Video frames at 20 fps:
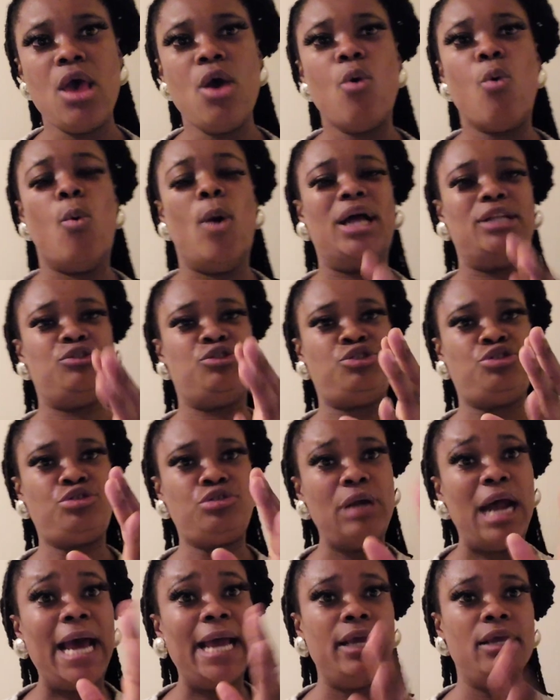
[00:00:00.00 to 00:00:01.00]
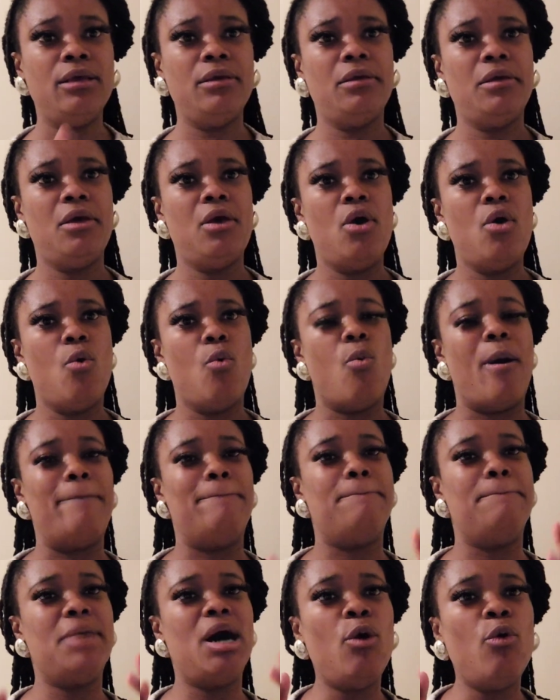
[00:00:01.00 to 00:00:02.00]
What try, what
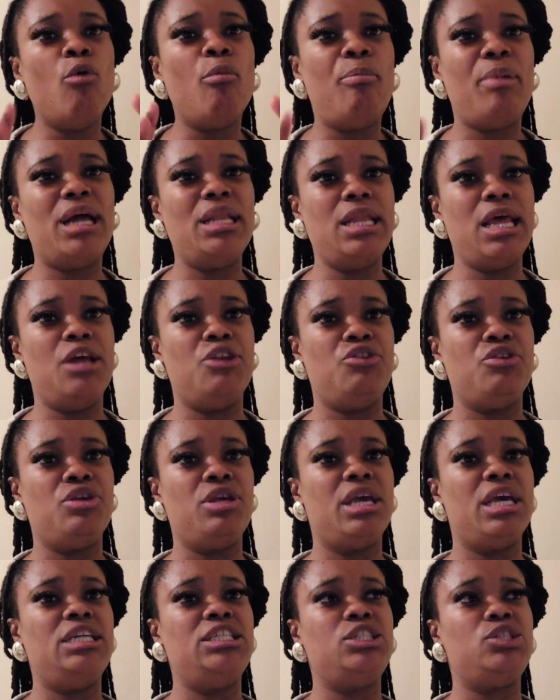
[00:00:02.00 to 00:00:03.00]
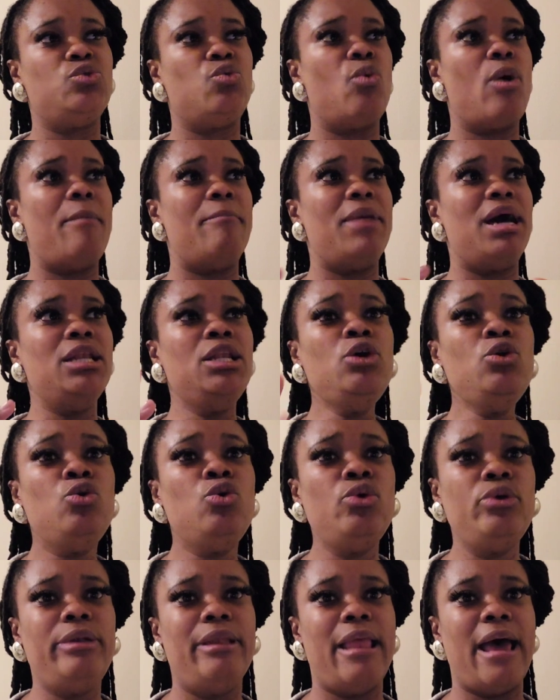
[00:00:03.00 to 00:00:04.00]
ma education, what man in
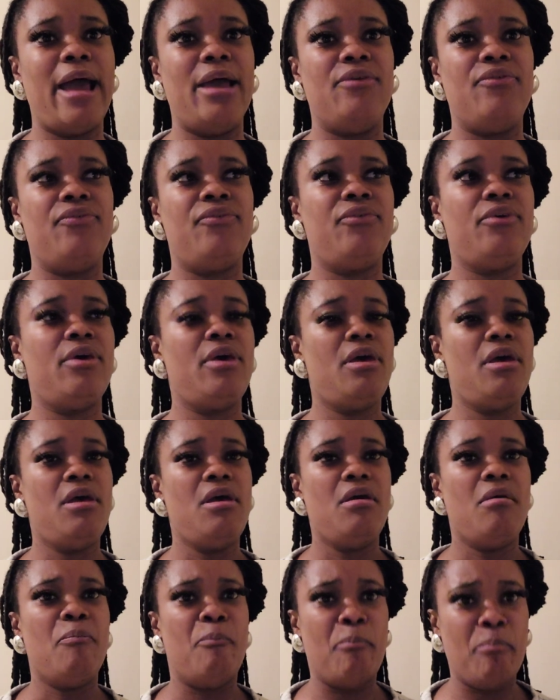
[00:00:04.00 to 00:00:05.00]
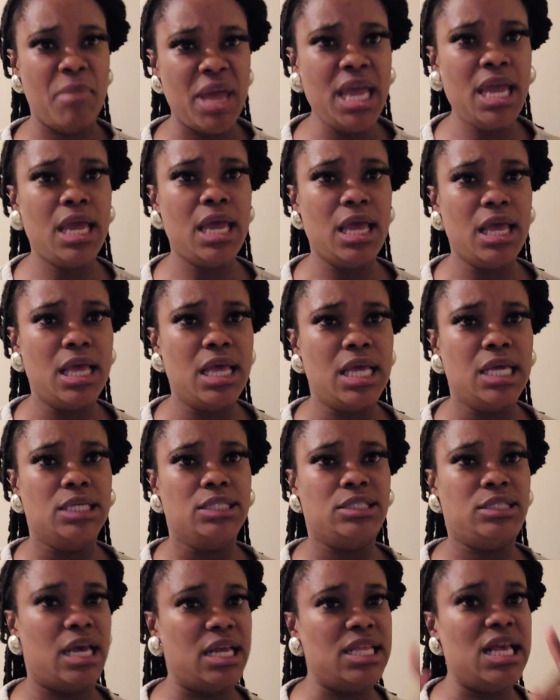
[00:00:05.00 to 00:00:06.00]
good life. Me
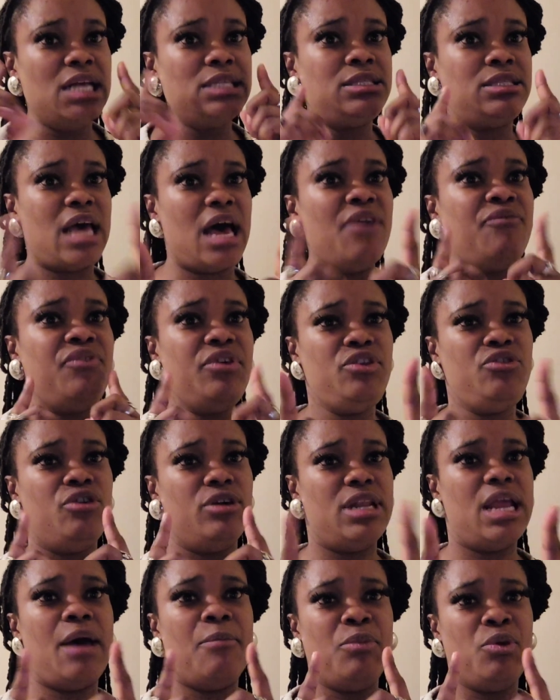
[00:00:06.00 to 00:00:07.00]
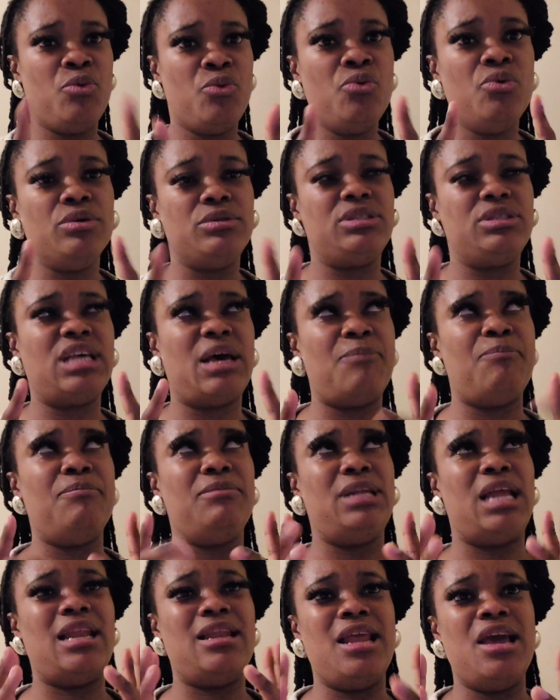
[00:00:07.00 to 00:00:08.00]
senya sa video na me hu se
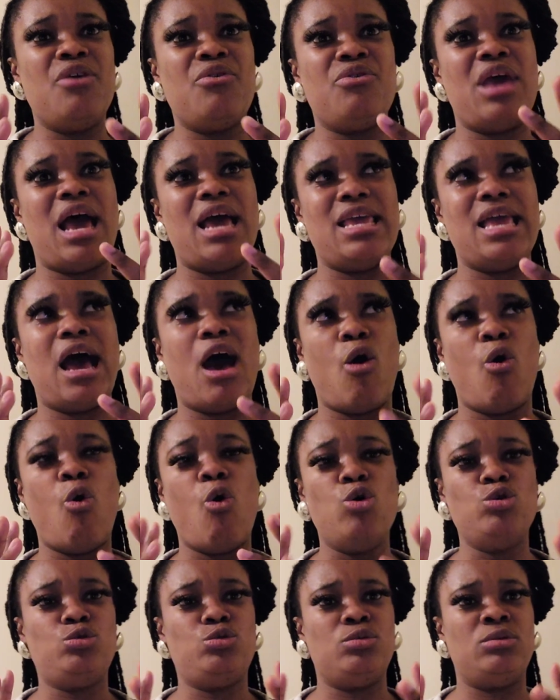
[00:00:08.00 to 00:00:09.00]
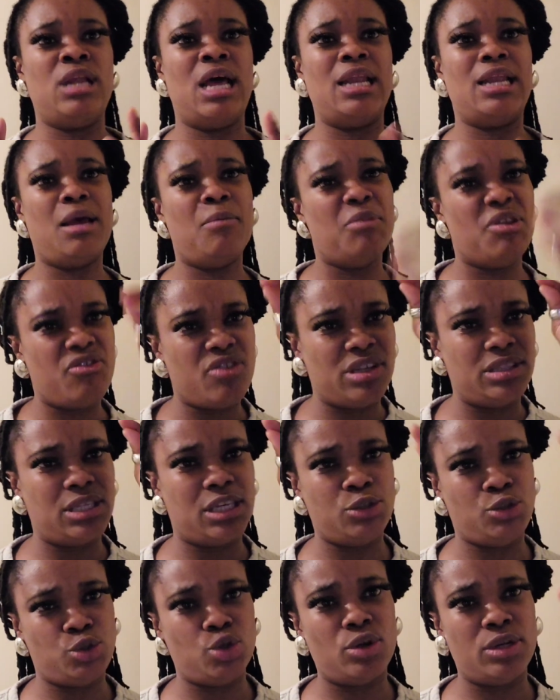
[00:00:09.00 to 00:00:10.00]
na Nepia ya osu na me gyen
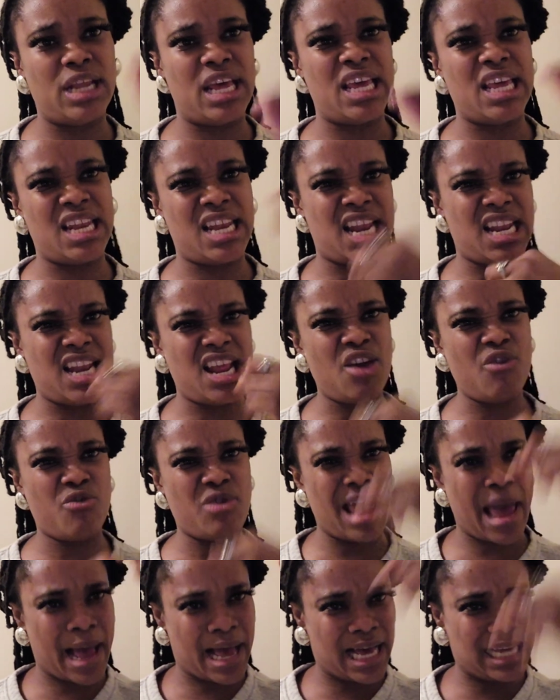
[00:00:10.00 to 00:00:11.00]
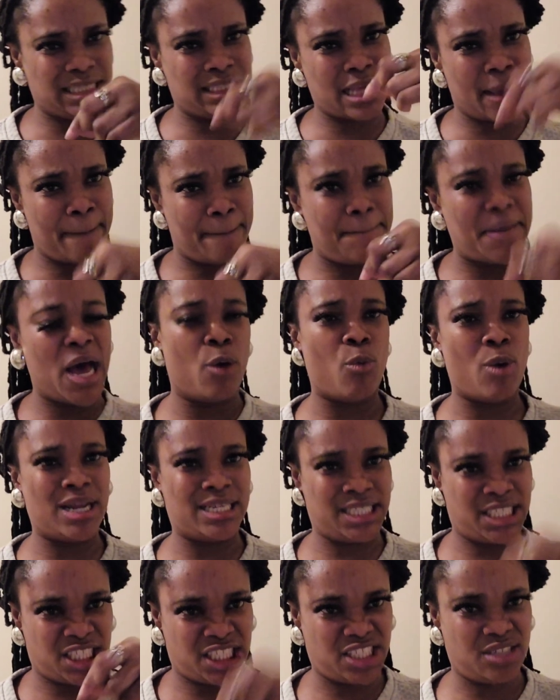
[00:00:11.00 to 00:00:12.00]
se John na Nepia nkasa ba wa
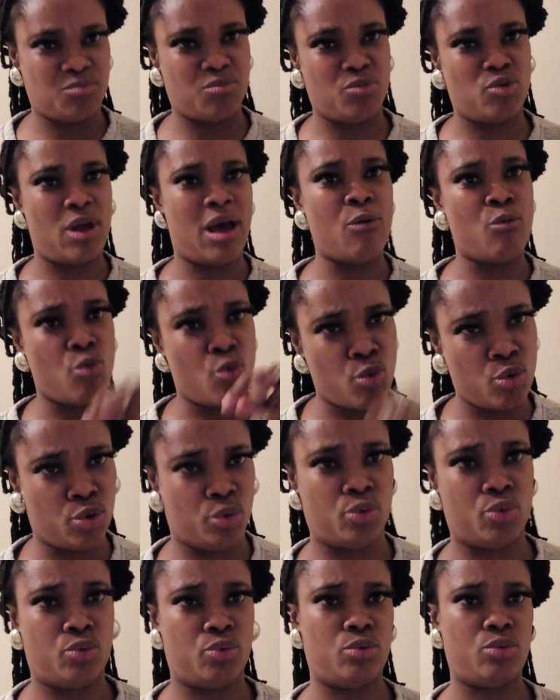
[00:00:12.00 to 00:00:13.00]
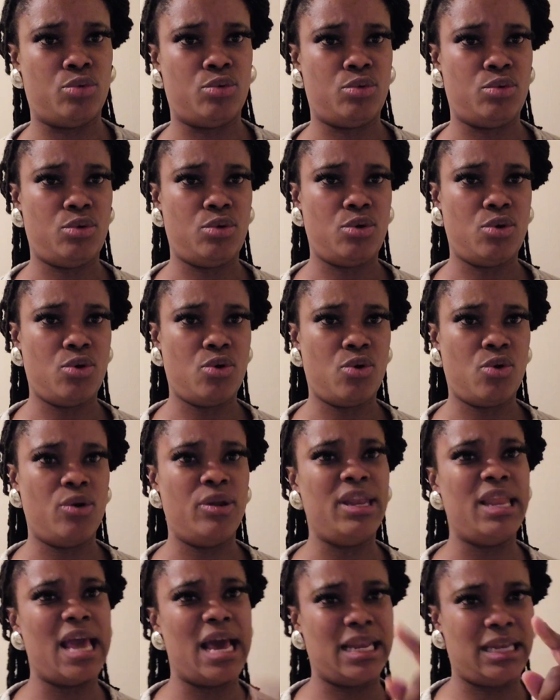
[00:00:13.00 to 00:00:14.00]
chim na wo no one
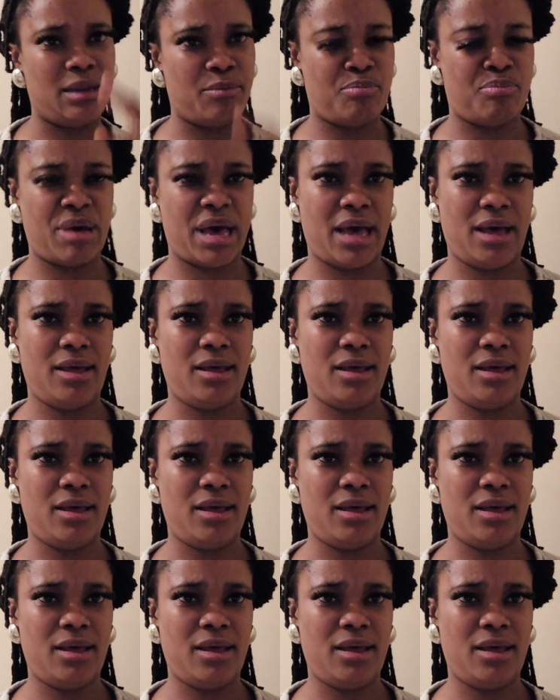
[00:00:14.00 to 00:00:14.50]
adepa.